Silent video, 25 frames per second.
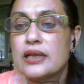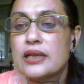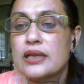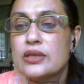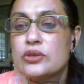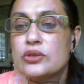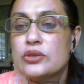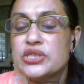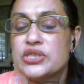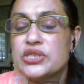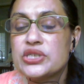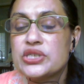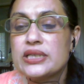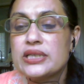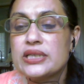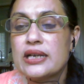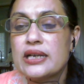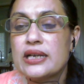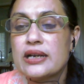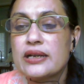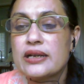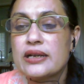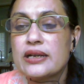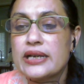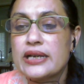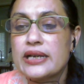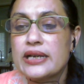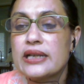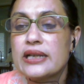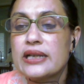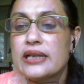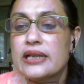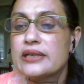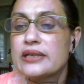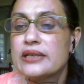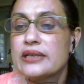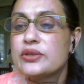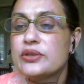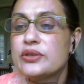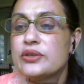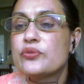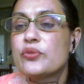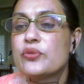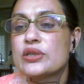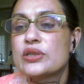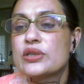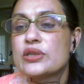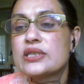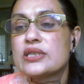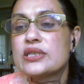Eugenia, great gratitude
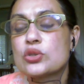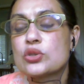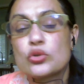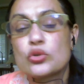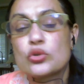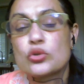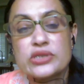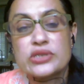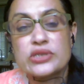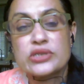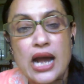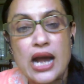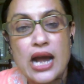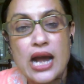for this course.